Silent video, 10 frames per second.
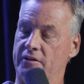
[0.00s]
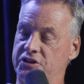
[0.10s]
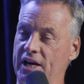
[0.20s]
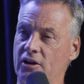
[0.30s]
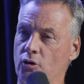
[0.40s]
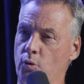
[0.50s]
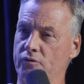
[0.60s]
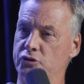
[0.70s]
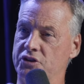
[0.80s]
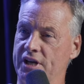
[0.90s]
The secular
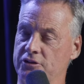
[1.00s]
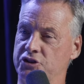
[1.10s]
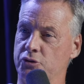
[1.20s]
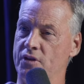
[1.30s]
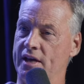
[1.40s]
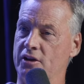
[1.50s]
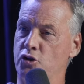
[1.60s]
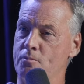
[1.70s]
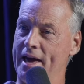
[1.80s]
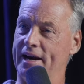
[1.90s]
worldview tells you that
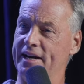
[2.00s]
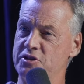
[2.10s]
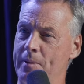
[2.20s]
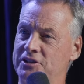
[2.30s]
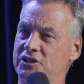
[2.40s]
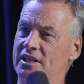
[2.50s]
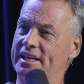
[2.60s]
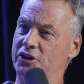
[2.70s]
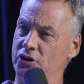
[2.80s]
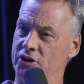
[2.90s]
humanity is basically
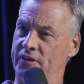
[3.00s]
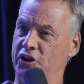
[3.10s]
good,